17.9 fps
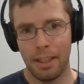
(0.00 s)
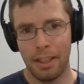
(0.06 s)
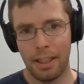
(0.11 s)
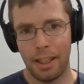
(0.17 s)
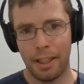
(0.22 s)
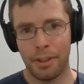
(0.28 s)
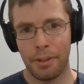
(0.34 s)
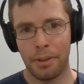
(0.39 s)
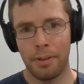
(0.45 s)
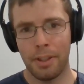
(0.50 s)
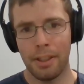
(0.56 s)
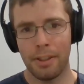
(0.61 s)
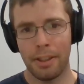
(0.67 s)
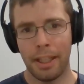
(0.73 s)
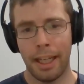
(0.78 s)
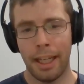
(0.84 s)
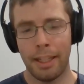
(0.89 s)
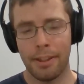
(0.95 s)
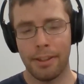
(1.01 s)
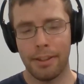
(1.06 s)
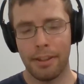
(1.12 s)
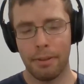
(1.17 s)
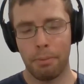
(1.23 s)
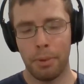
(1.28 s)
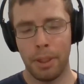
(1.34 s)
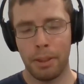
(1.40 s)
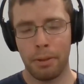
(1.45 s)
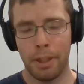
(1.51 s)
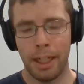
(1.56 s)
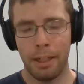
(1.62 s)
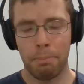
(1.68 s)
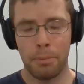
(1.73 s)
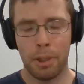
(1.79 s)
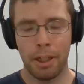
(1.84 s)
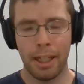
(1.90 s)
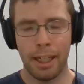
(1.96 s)
And so in this case, we created
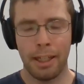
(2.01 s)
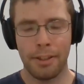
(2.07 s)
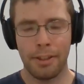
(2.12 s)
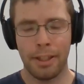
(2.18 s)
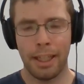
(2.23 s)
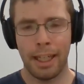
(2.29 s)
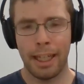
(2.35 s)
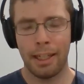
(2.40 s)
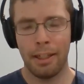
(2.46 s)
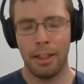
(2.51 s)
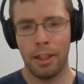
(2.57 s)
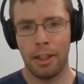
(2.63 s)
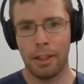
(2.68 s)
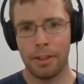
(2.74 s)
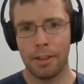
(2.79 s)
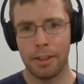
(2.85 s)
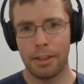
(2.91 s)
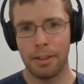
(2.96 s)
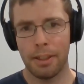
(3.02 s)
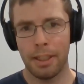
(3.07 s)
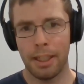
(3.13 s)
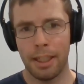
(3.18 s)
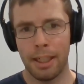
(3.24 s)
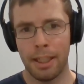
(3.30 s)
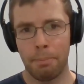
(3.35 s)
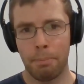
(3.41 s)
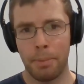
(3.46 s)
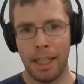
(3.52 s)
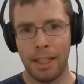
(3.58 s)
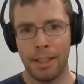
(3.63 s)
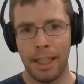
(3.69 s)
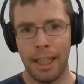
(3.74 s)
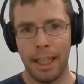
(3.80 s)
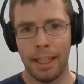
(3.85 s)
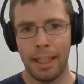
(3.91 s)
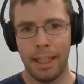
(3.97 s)
mock galaxy catalogs by
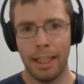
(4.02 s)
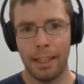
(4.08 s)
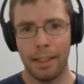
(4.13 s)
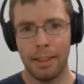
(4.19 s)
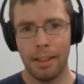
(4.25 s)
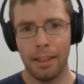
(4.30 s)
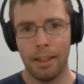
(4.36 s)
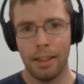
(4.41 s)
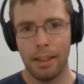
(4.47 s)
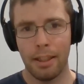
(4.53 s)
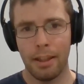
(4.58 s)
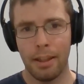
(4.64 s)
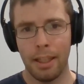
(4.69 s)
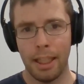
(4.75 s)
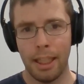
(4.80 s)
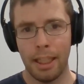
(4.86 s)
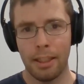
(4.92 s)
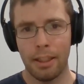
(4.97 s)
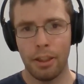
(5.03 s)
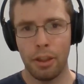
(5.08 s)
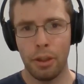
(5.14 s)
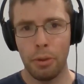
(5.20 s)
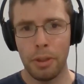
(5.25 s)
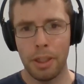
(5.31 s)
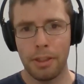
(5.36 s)
taking the unit